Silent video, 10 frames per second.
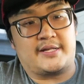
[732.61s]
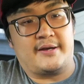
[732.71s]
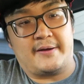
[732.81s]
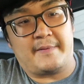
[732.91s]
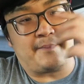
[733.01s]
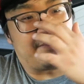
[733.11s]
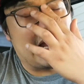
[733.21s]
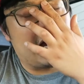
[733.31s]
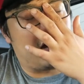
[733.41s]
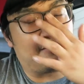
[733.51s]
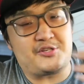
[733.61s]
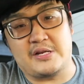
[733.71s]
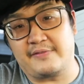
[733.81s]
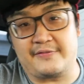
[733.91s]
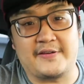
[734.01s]
Now I'm a
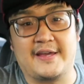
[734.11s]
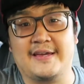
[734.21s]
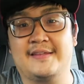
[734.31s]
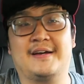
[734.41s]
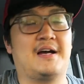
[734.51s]
Chevy fan,